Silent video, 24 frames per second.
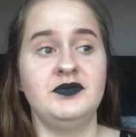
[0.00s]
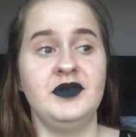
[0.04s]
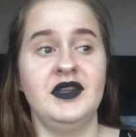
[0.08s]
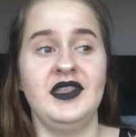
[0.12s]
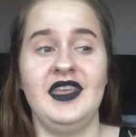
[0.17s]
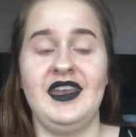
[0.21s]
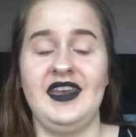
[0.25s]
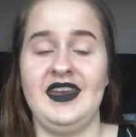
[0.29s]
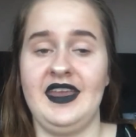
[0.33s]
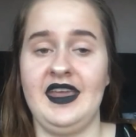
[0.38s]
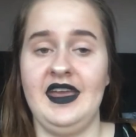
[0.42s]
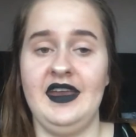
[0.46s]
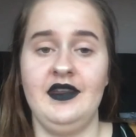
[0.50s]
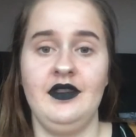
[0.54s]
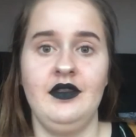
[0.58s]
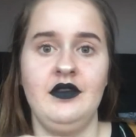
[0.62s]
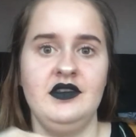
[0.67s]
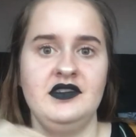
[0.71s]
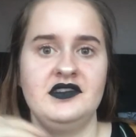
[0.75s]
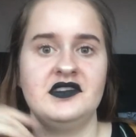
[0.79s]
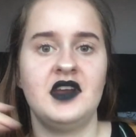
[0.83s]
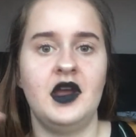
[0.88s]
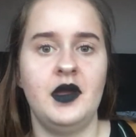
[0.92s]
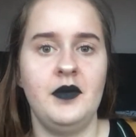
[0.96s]
But then again,
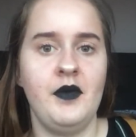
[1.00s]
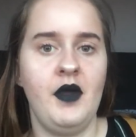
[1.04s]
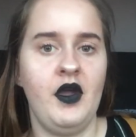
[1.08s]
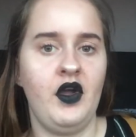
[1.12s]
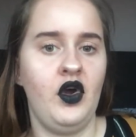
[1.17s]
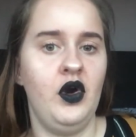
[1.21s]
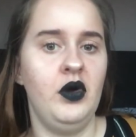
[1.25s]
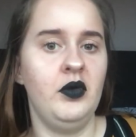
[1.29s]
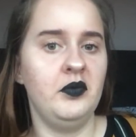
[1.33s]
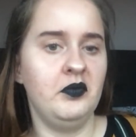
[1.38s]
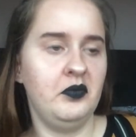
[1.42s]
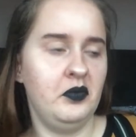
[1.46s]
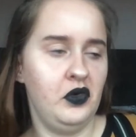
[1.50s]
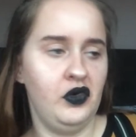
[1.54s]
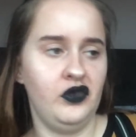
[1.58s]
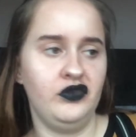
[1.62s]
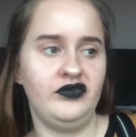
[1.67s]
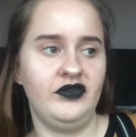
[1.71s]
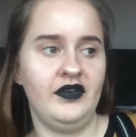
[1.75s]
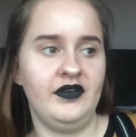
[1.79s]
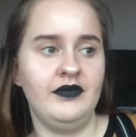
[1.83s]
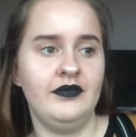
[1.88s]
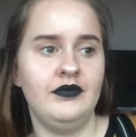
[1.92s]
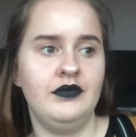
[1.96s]
this time I got more
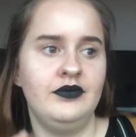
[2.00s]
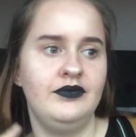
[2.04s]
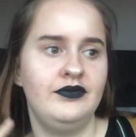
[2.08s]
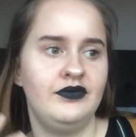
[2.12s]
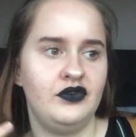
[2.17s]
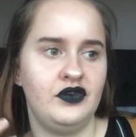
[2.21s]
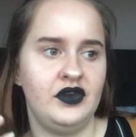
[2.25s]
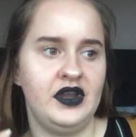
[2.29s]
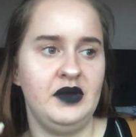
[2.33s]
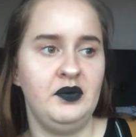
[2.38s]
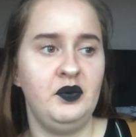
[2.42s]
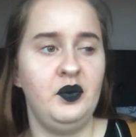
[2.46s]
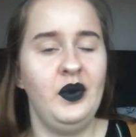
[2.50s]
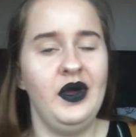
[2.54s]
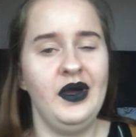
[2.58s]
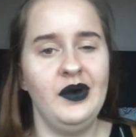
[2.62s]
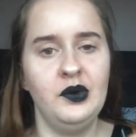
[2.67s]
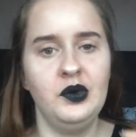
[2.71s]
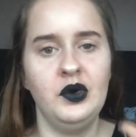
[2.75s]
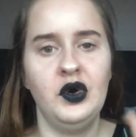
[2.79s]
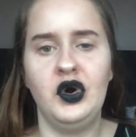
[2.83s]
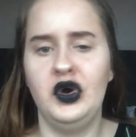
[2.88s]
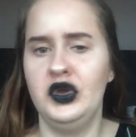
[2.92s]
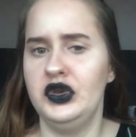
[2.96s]
free
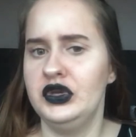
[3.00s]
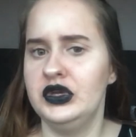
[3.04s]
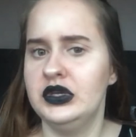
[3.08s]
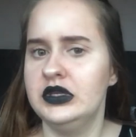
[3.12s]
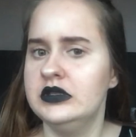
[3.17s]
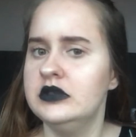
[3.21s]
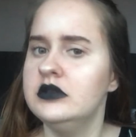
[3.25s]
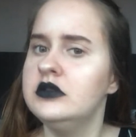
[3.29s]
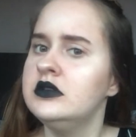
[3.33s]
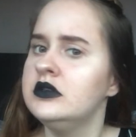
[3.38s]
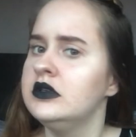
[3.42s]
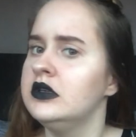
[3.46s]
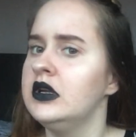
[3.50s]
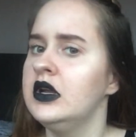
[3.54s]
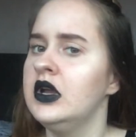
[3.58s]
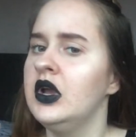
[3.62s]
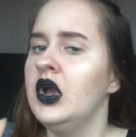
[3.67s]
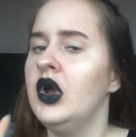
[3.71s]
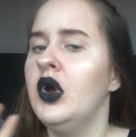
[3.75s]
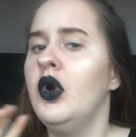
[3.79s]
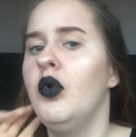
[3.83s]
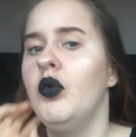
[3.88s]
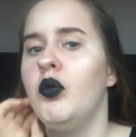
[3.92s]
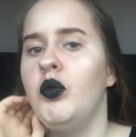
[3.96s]
will on
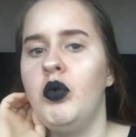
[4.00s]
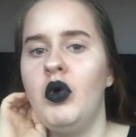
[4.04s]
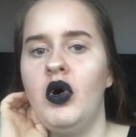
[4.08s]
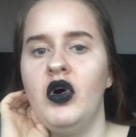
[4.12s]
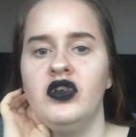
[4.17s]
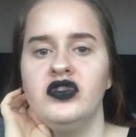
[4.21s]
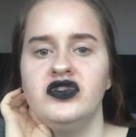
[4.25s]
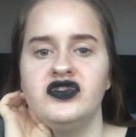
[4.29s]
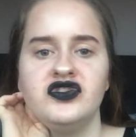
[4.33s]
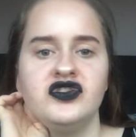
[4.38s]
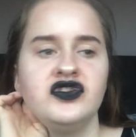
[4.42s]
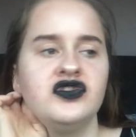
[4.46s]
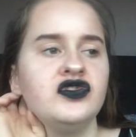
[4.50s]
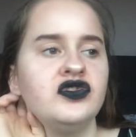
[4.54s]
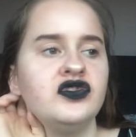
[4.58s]
what